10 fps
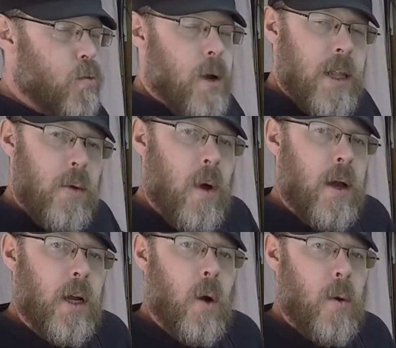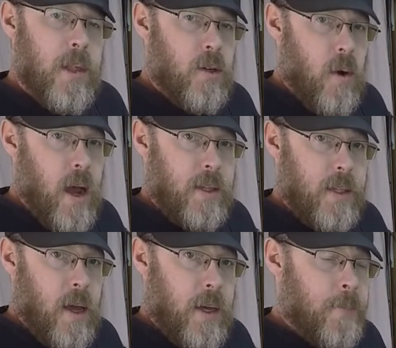really want to go on the dry
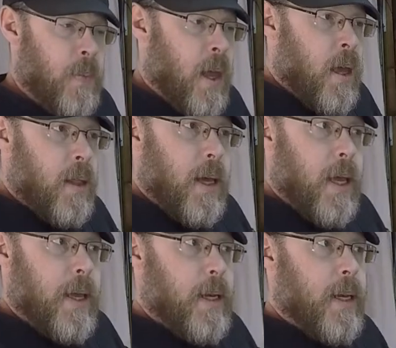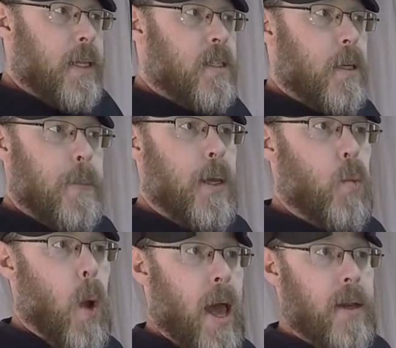side. Like it needs to be
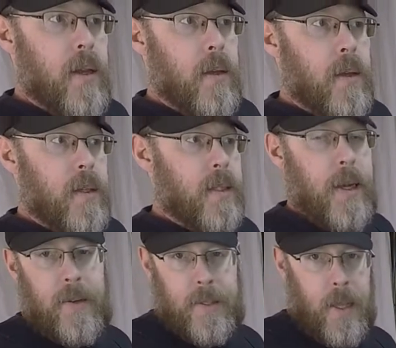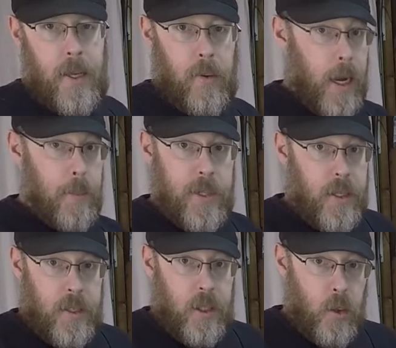wet such that you're able
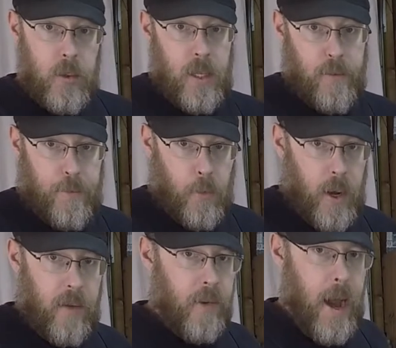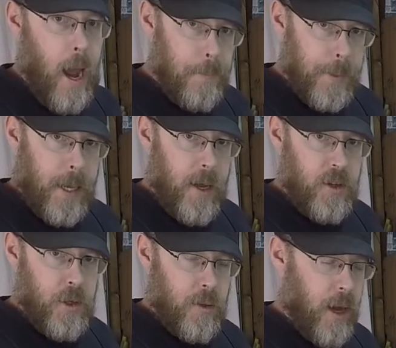to use it for whatever
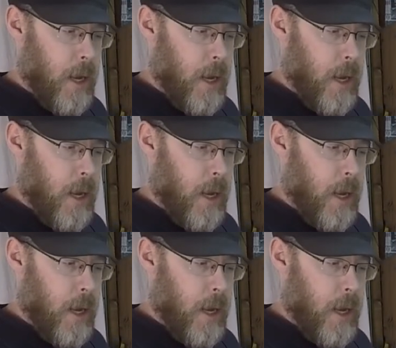application you're